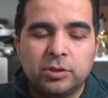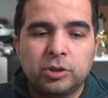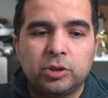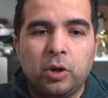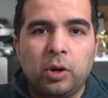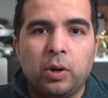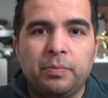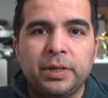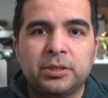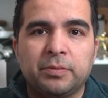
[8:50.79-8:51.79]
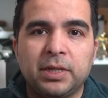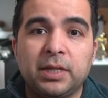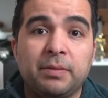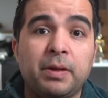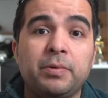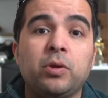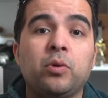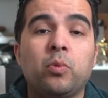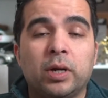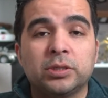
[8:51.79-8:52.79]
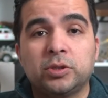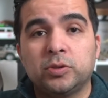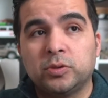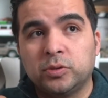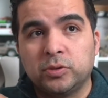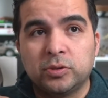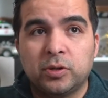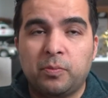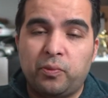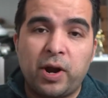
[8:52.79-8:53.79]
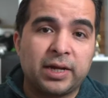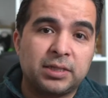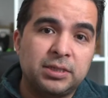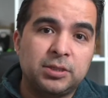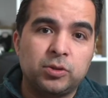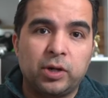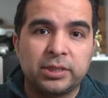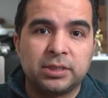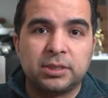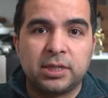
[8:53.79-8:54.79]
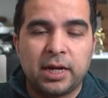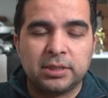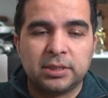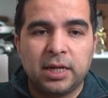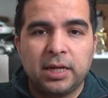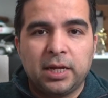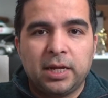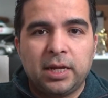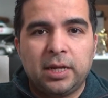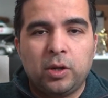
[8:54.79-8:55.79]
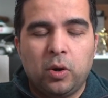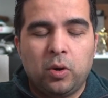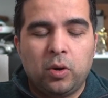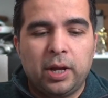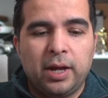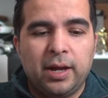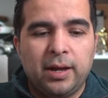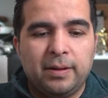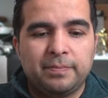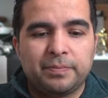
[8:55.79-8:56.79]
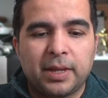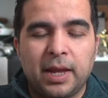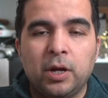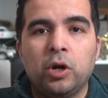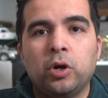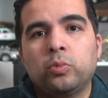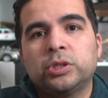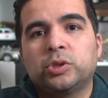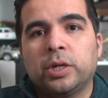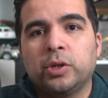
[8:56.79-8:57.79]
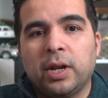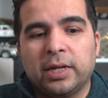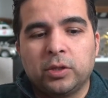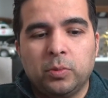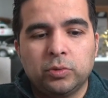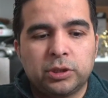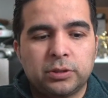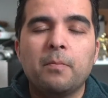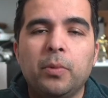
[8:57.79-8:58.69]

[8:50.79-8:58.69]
So it will be something that maybe you want to practice or exercise and know and learn which one you like the most.